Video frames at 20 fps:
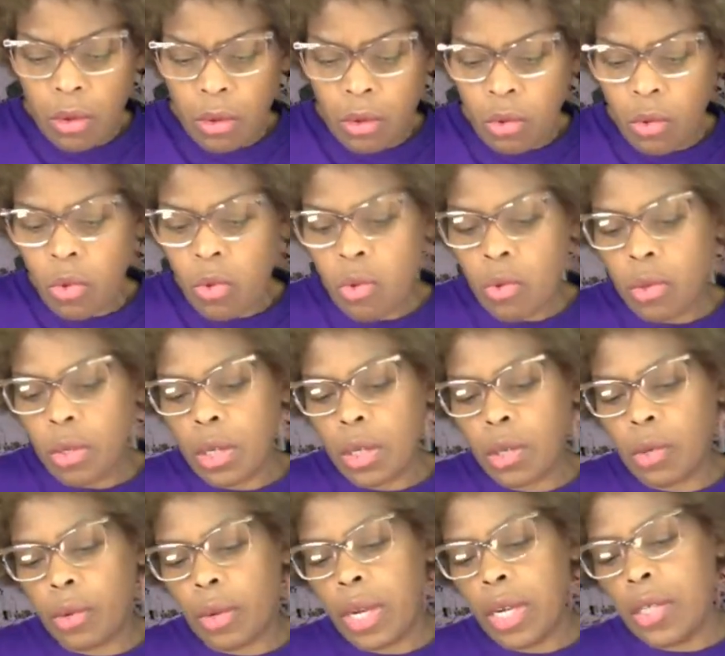Oh, good
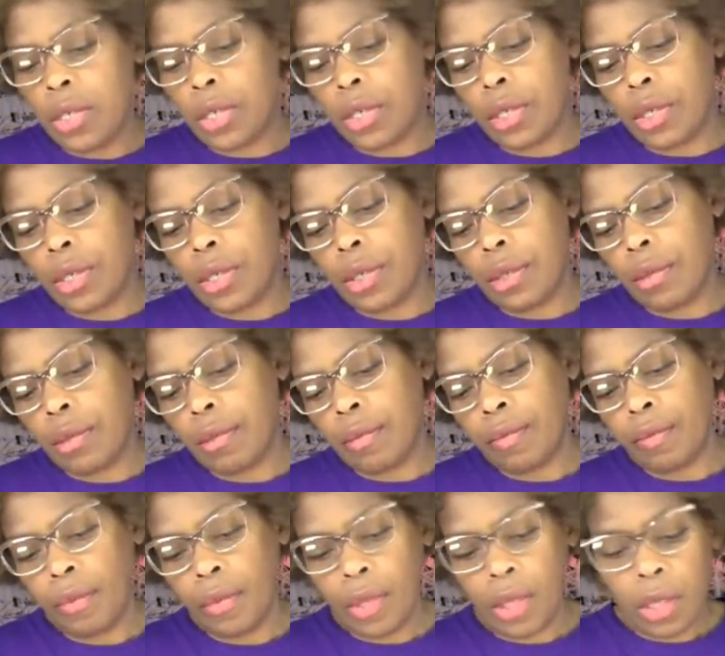gracious.
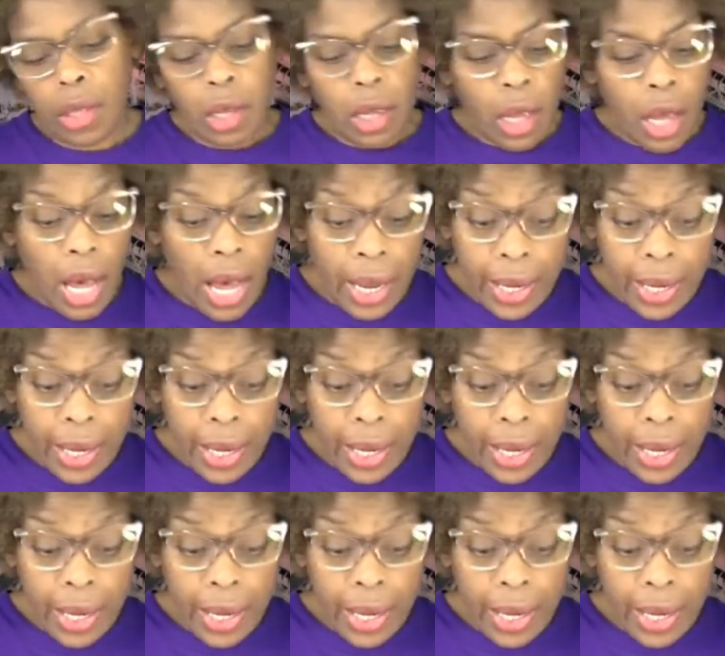I